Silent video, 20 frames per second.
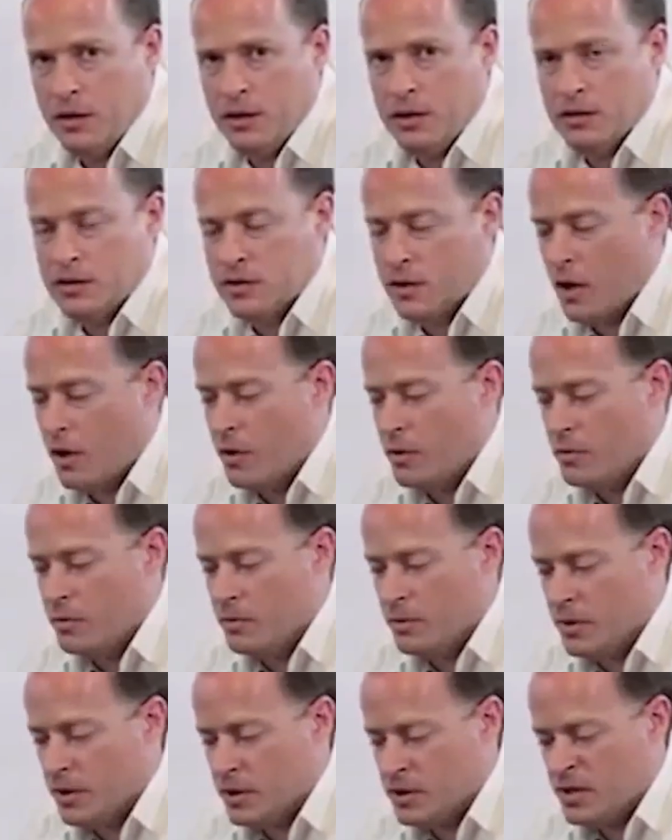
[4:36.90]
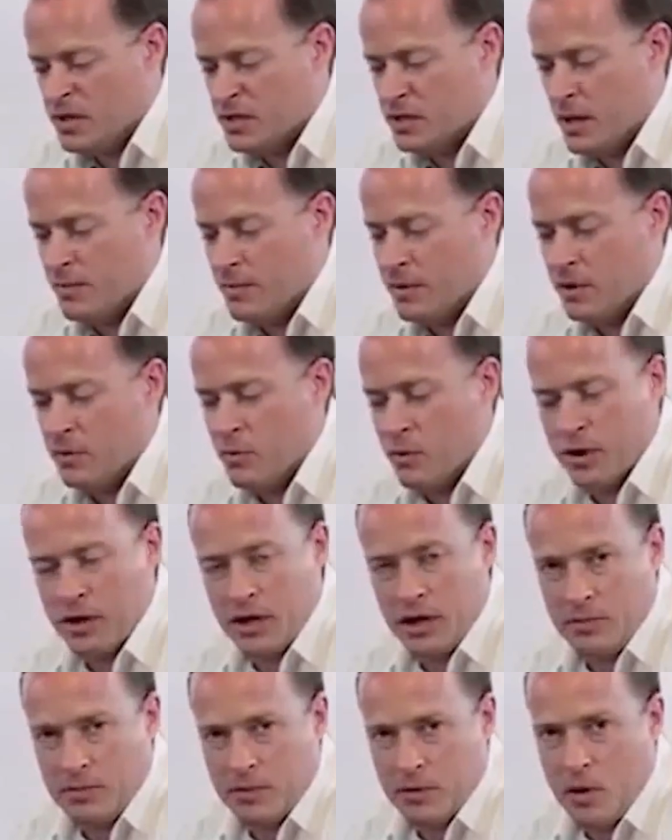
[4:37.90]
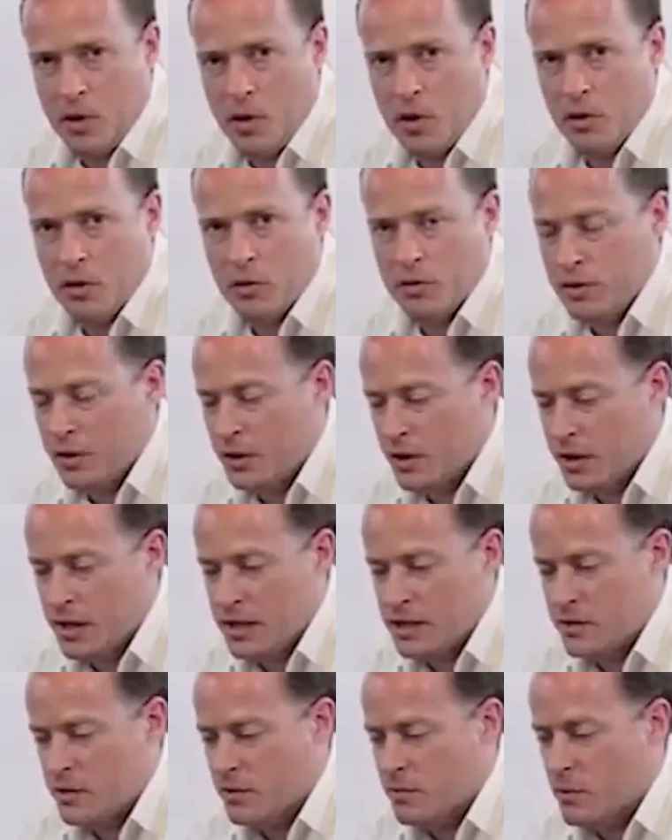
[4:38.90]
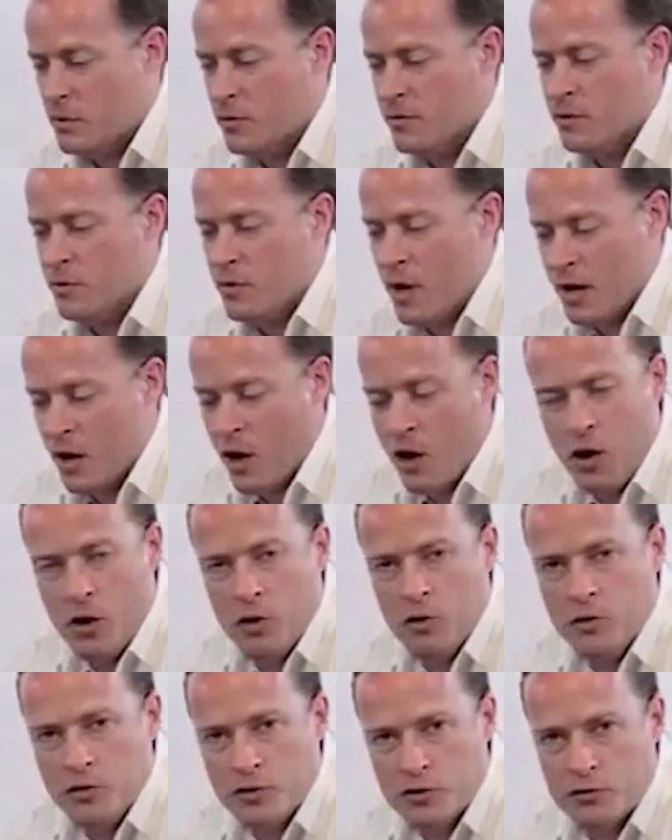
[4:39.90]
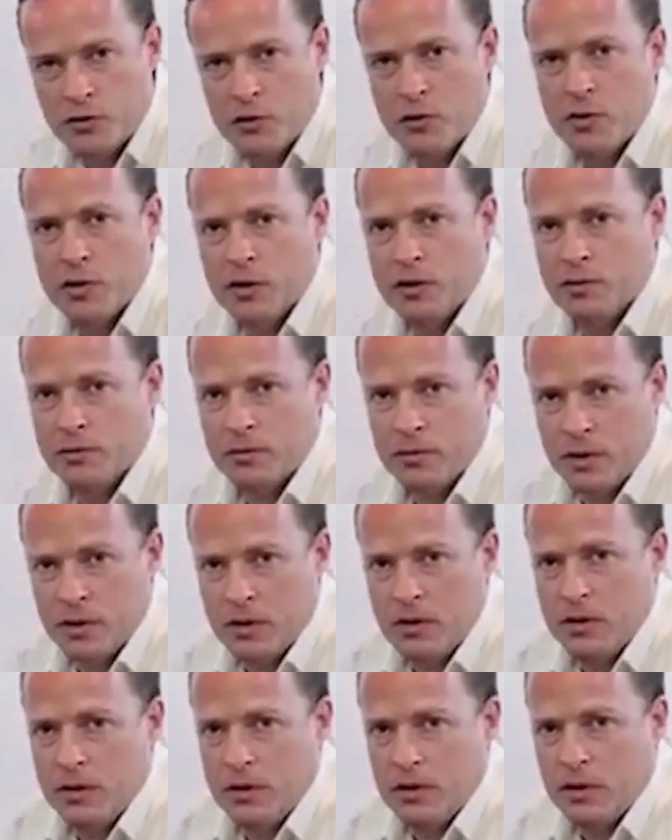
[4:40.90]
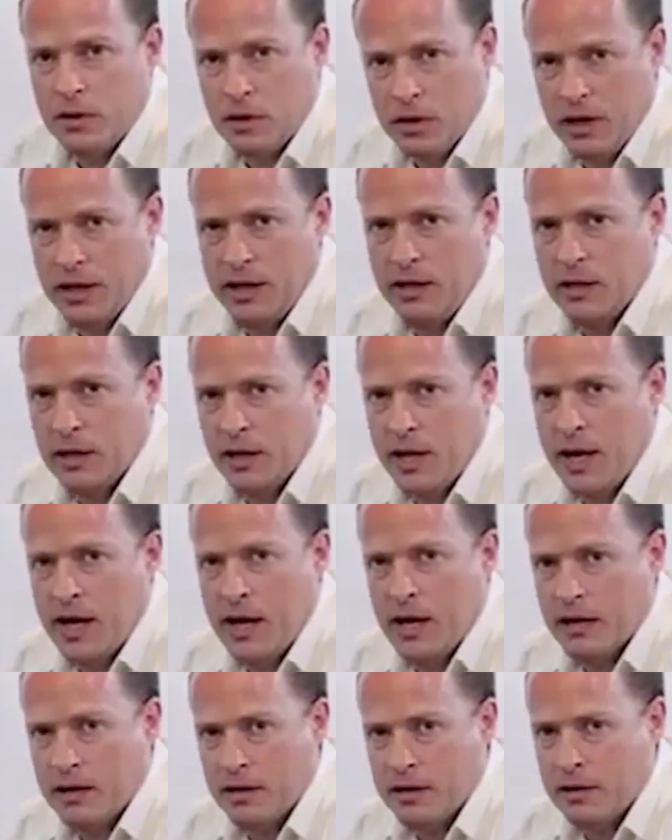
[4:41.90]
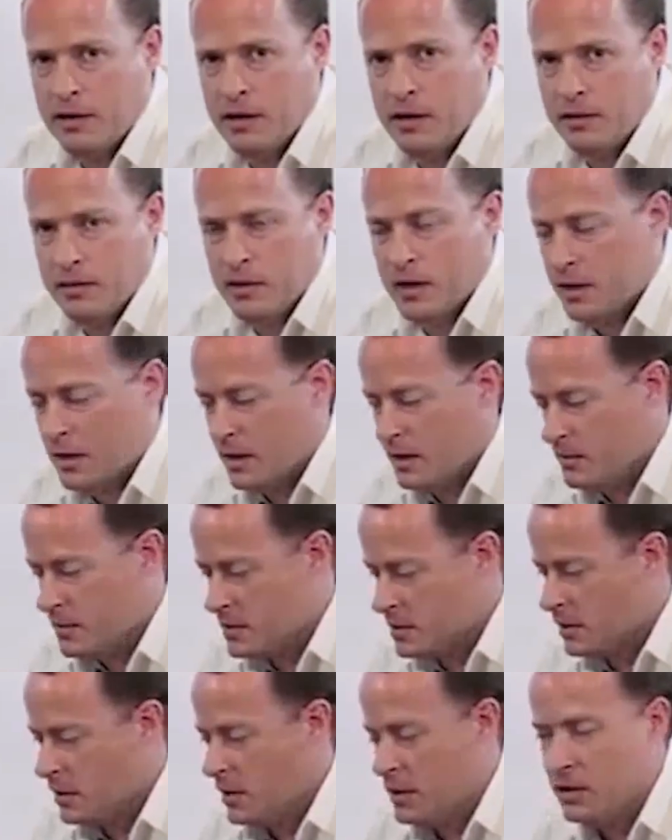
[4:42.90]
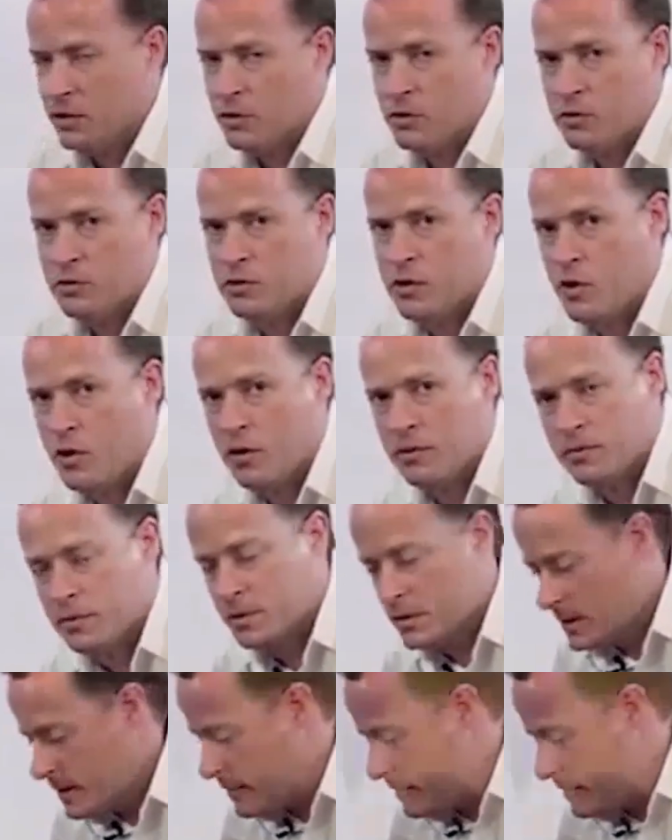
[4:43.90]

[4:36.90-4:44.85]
So this is something you want to keep an eye on. You can easily remove it, run a hose through it, clean it out and keep this clean at all times.